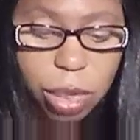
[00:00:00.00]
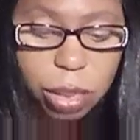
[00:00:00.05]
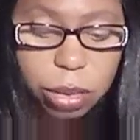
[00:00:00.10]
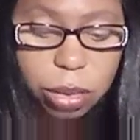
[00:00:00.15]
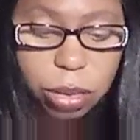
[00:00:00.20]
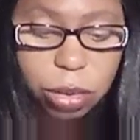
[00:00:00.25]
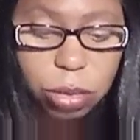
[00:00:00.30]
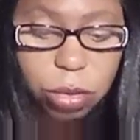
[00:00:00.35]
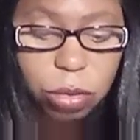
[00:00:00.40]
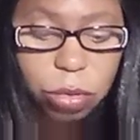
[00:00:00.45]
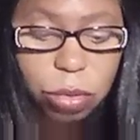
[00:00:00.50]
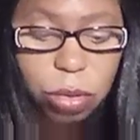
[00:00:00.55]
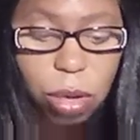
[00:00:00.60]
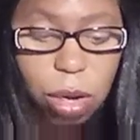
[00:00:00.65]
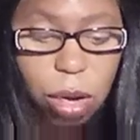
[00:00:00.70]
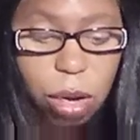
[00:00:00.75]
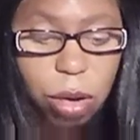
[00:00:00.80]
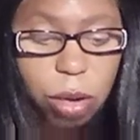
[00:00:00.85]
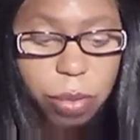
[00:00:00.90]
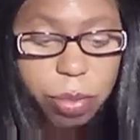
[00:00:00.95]

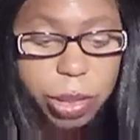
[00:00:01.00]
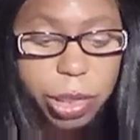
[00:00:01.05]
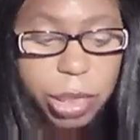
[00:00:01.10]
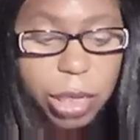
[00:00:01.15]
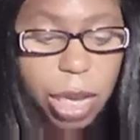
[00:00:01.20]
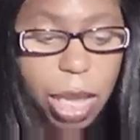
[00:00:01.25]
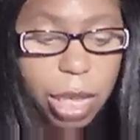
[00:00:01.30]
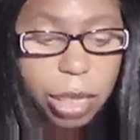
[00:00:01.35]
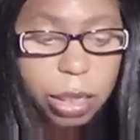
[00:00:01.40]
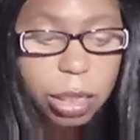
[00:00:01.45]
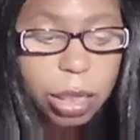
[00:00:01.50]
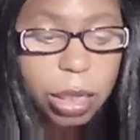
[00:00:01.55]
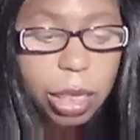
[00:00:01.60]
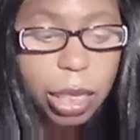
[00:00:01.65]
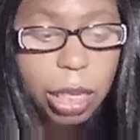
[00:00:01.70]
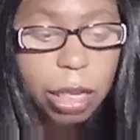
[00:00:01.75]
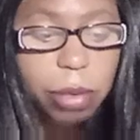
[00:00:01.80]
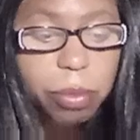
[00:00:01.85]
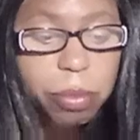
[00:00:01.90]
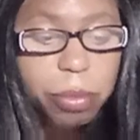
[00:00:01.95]
And after
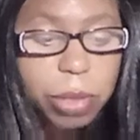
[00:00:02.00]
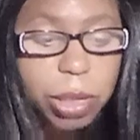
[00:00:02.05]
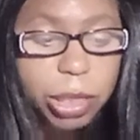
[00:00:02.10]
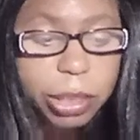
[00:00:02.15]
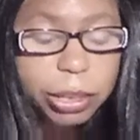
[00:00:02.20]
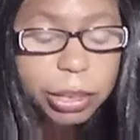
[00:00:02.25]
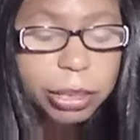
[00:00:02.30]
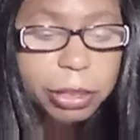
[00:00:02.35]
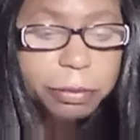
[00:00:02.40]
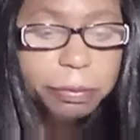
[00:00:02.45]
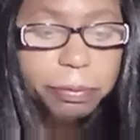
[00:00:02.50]
8 months,